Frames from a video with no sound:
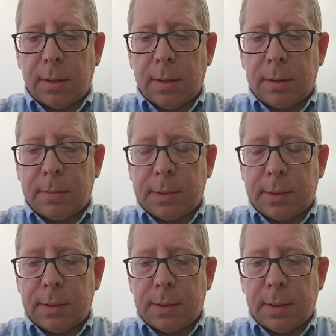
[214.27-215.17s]
it
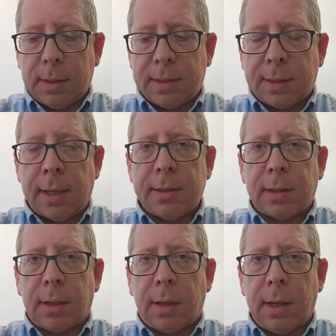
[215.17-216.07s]
sends
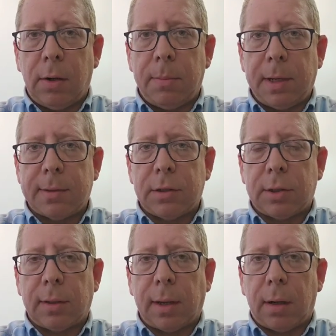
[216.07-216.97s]
a clear message in